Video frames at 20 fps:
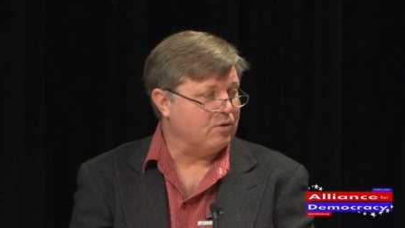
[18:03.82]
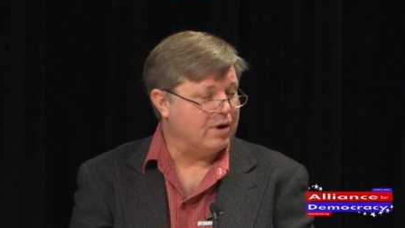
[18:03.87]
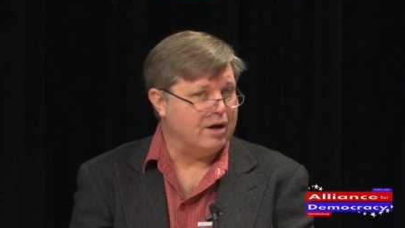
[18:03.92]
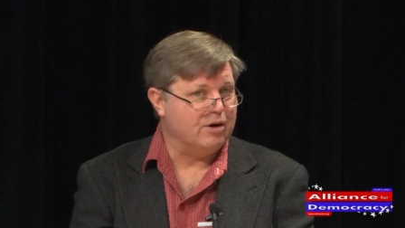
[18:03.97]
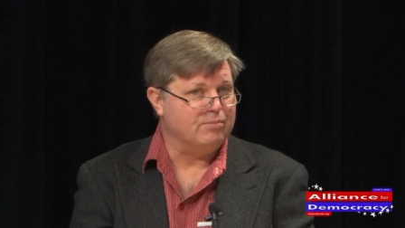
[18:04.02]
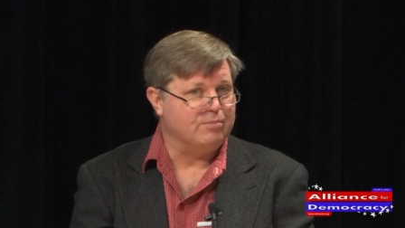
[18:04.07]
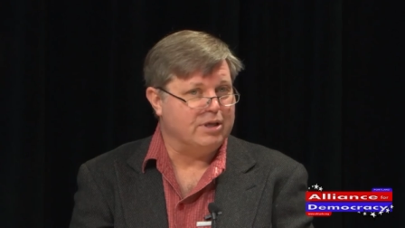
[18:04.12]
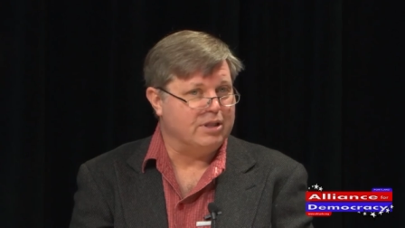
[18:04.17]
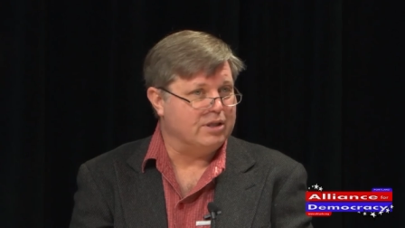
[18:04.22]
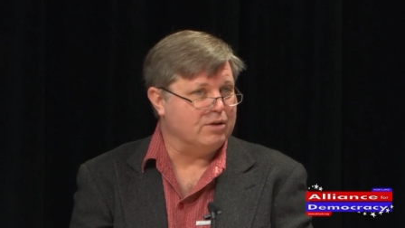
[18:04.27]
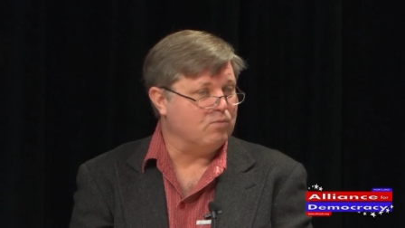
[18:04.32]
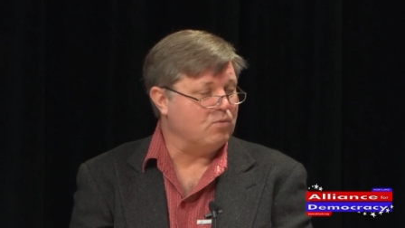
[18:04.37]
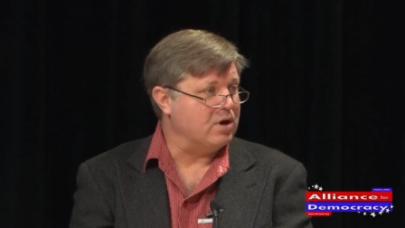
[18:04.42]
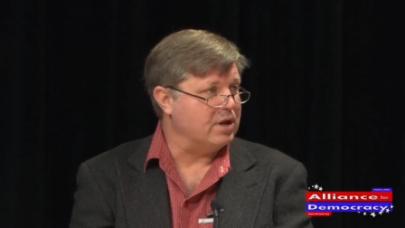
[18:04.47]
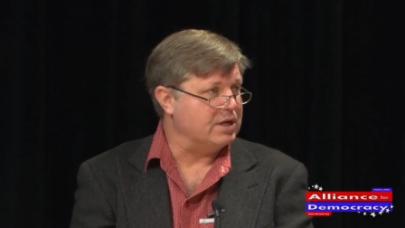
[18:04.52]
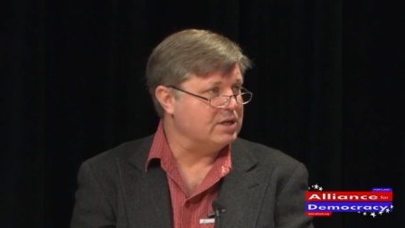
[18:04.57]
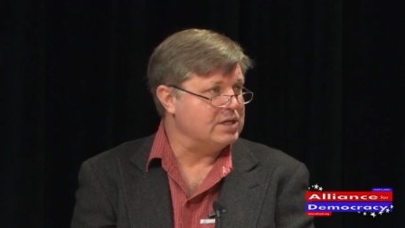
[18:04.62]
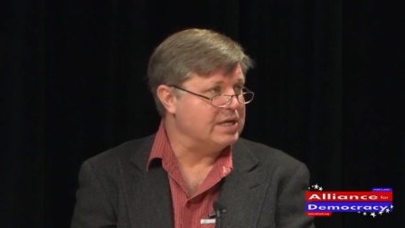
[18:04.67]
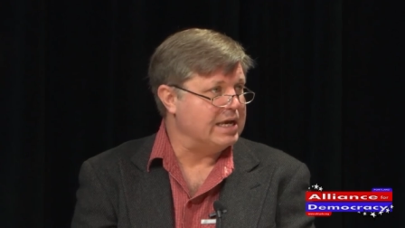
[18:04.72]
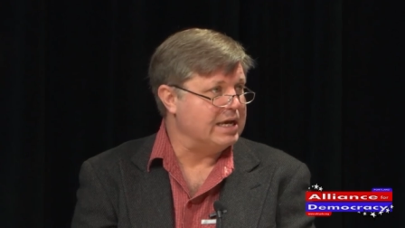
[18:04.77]
around me that
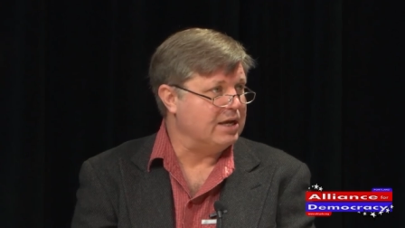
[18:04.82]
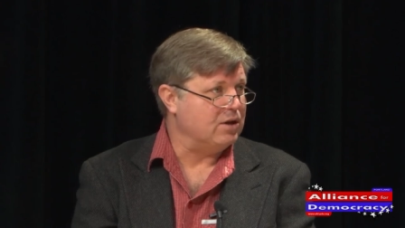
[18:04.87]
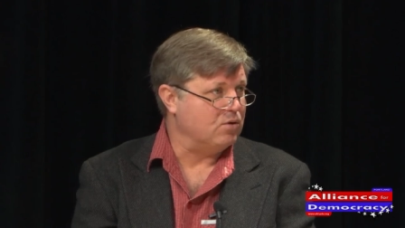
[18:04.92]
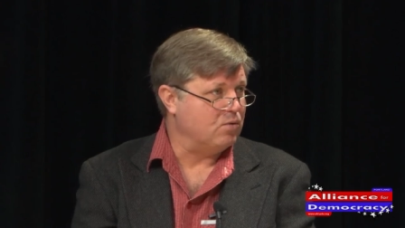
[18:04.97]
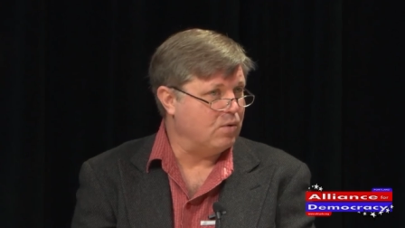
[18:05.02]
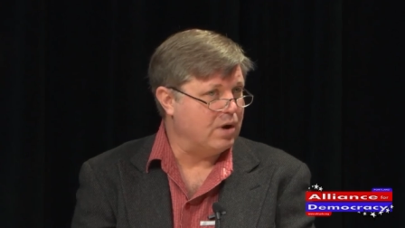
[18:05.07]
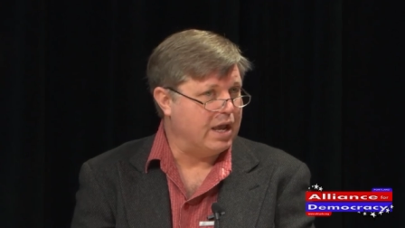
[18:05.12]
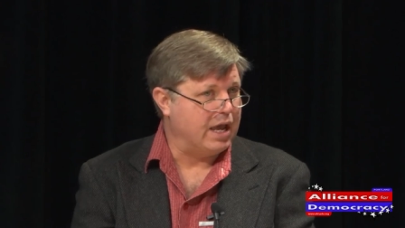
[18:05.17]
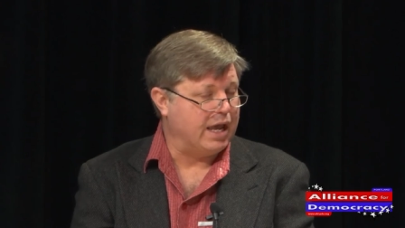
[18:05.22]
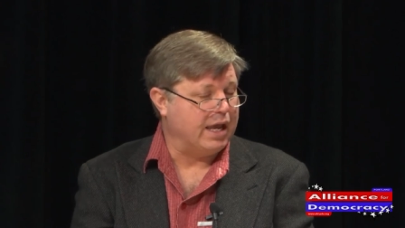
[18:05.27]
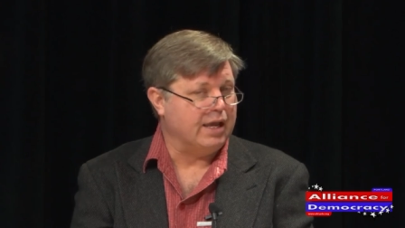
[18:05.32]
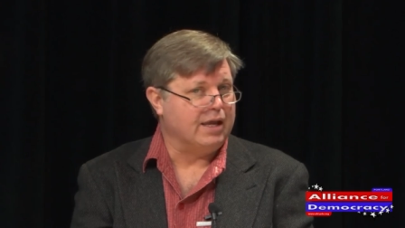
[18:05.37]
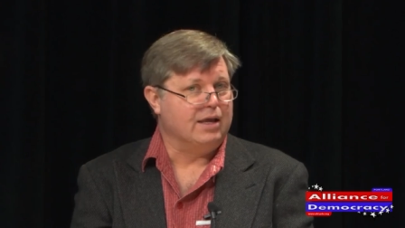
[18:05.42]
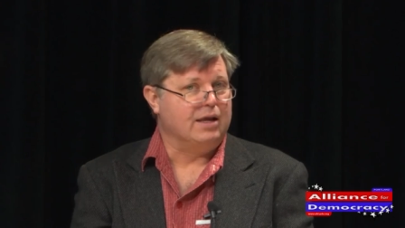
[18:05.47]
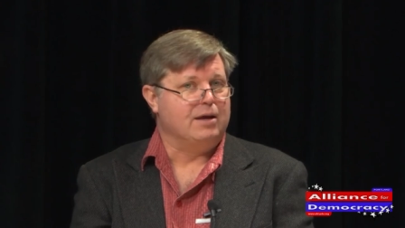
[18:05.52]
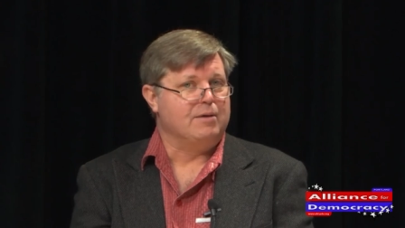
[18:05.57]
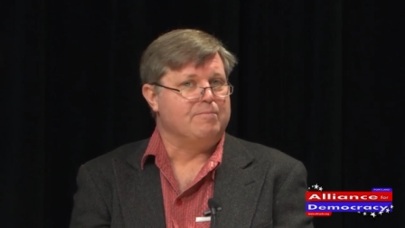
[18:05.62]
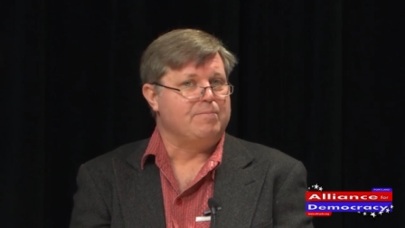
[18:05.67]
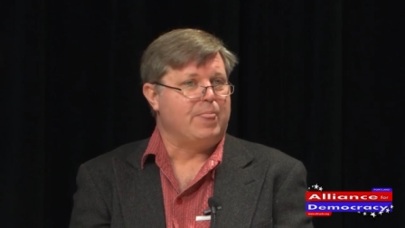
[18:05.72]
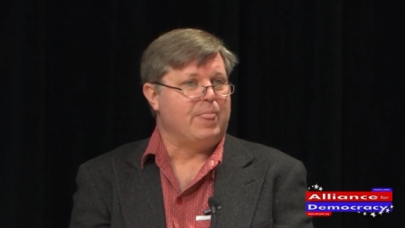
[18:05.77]
want to take it away.
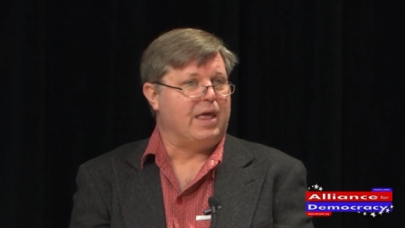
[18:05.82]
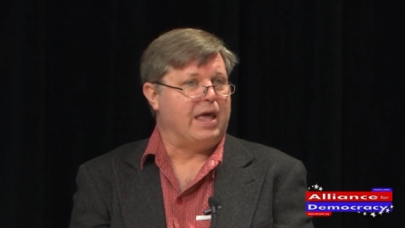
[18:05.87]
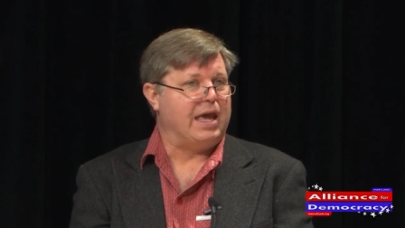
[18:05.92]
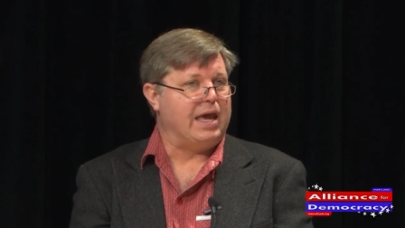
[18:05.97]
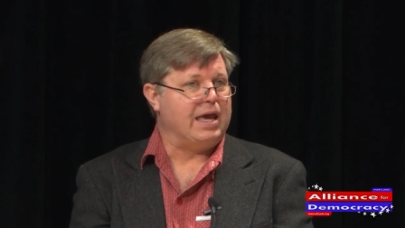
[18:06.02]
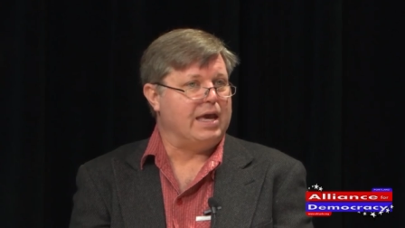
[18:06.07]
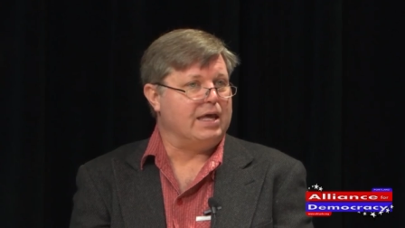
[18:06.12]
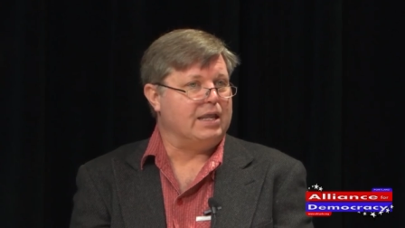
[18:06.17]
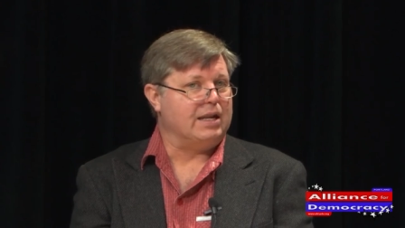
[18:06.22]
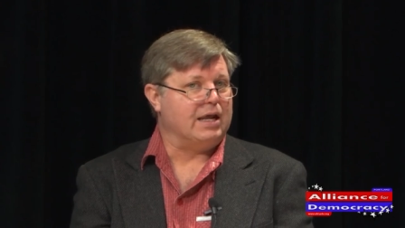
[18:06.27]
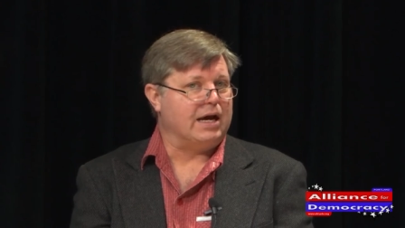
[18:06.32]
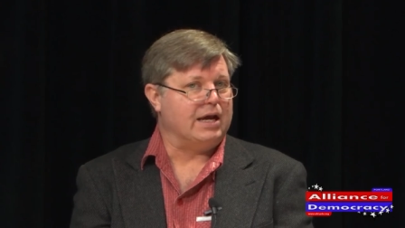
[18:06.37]
And